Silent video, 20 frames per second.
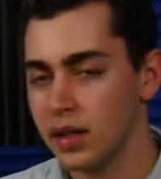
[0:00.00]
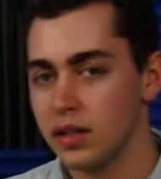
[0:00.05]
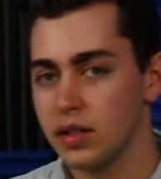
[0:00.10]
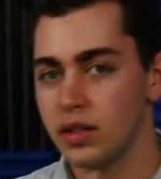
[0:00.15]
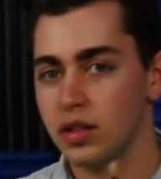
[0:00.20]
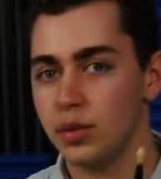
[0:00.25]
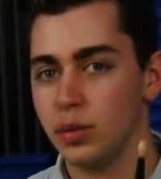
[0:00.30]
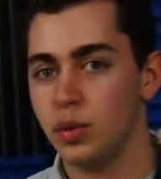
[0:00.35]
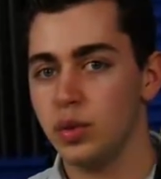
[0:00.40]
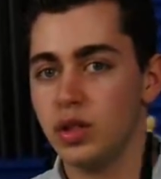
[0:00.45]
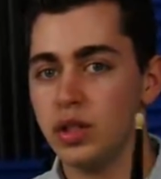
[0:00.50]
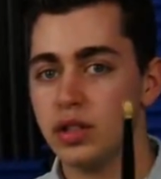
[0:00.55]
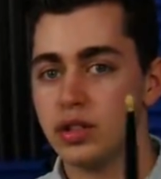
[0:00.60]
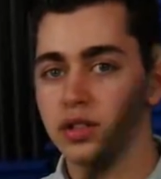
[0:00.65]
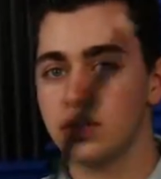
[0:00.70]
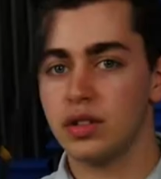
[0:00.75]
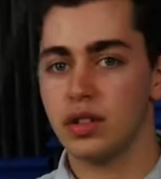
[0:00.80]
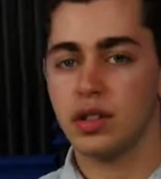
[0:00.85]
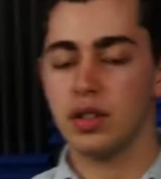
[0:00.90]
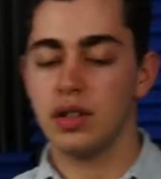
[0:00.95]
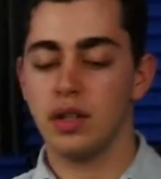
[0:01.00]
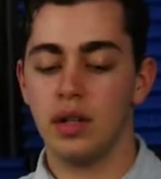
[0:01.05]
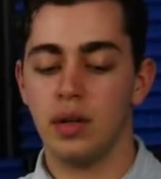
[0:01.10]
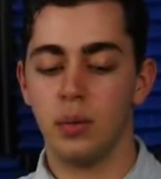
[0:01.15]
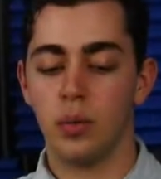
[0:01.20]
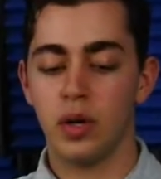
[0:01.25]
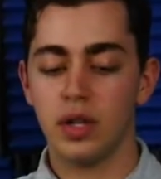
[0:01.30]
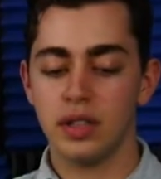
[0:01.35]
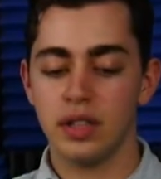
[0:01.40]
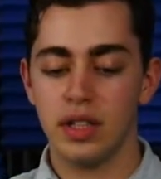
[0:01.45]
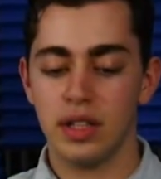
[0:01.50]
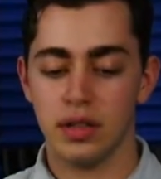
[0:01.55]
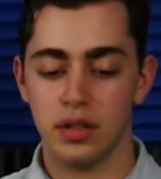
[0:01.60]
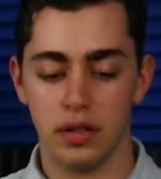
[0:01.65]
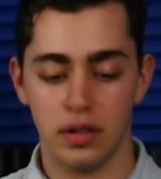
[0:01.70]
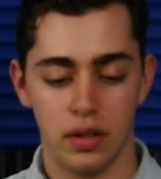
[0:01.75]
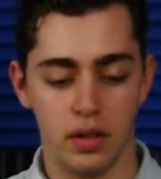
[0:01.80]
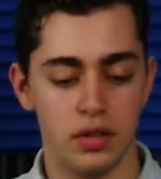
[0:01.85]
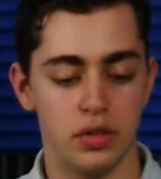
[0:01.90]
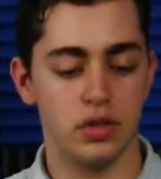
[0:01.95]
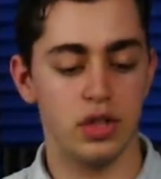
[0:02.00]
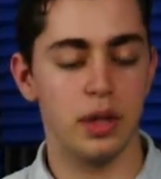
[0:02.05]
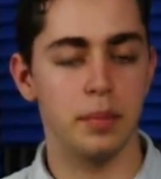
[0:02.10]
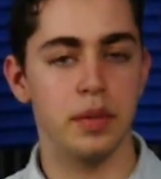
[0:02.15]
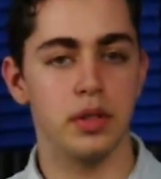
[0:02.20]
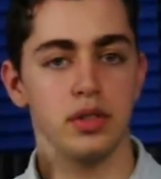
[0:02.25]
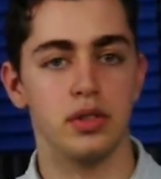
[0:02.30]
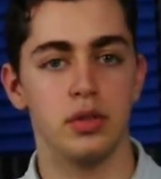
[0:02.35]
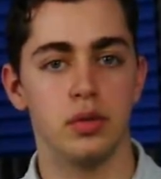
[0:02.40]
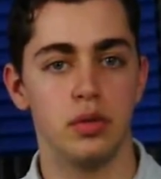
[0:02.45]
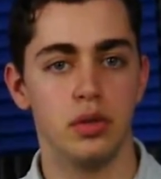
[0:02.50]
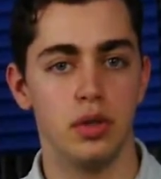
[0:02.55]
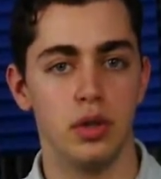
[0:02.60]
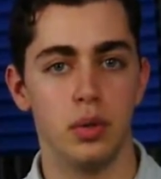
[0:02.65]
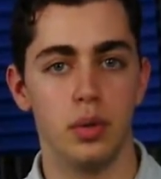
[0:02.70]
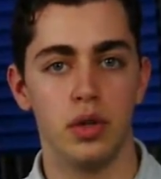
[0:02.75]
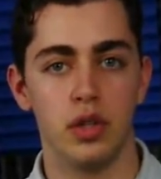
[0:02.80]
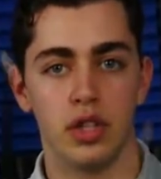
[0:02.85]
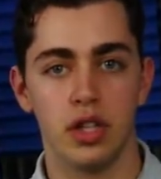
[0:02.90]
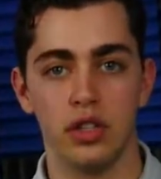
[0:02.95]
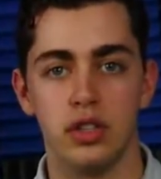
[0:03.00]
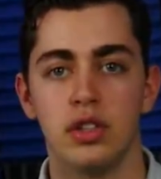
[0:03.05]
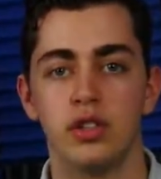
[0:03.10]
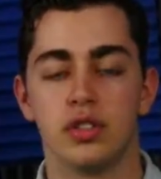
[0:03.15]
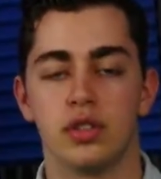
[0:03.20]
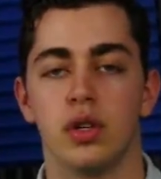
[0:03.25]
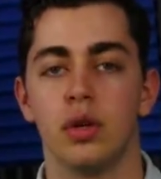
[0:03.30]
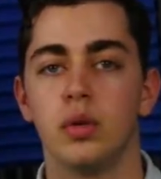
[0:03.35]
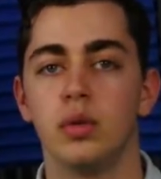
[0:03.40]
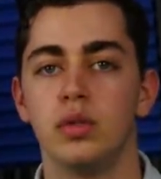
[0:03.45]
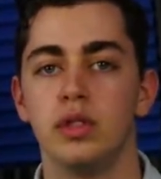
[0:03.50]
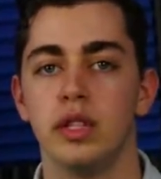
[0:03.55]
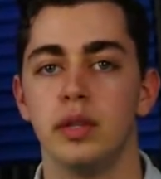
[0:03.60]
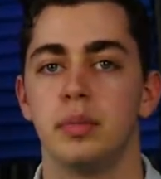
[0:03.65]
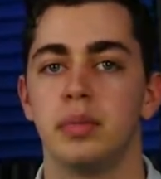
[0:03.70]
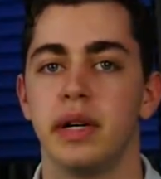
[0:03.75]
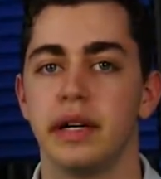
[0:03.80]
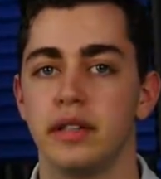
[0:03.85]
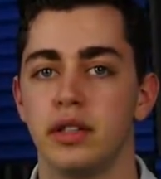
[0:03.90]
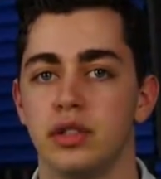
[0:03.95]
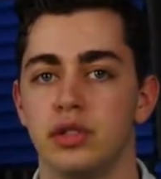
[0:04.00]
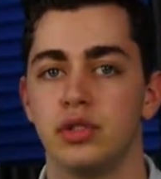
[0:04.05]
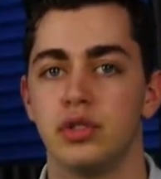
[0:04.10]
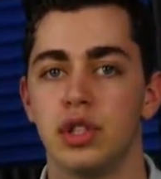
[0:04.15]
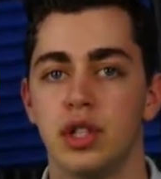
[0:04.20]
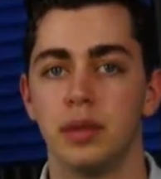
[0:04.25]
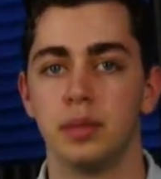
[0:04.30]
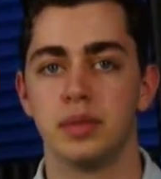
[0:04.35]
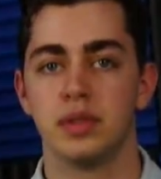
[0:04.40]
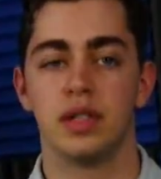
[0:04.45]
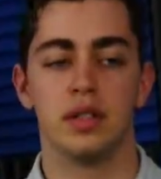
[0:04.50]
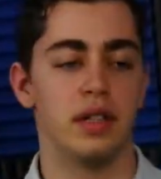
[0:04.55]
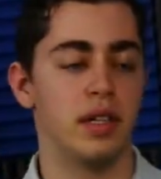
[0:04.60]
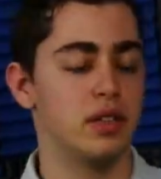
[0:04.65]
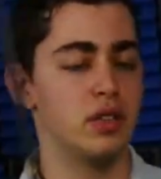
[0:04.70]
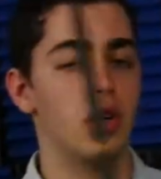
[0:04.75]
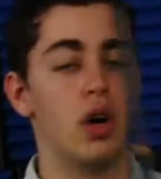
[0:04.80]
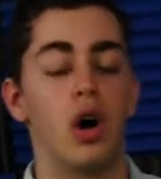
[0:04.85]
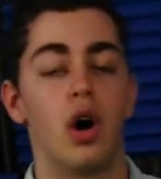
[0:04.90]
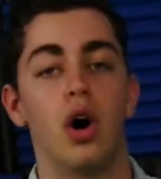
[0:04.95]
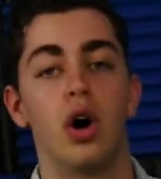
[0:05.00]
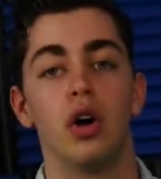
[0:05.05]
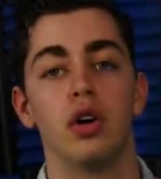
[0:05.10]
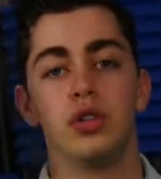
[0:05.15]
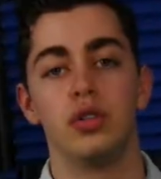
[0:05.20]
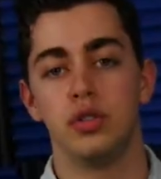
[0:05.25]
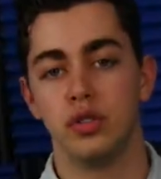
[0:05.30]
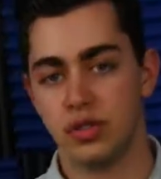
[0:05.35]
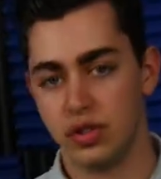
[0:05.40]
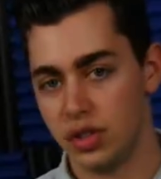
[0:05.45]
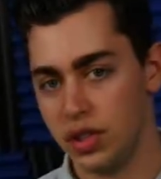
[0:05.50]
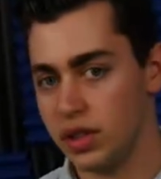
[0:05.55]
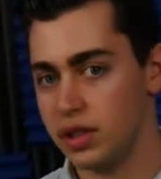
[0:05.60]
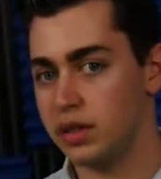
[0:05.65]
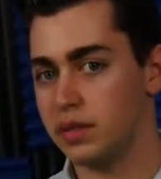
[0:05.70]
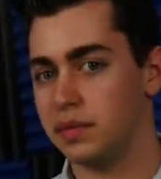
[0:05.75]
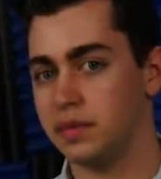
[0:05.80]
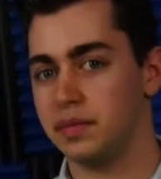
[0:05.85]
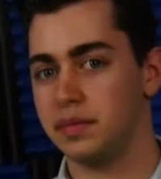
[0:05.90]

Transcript: Yet we just want a drumming studio where you can just only practice drums, and that's all you see.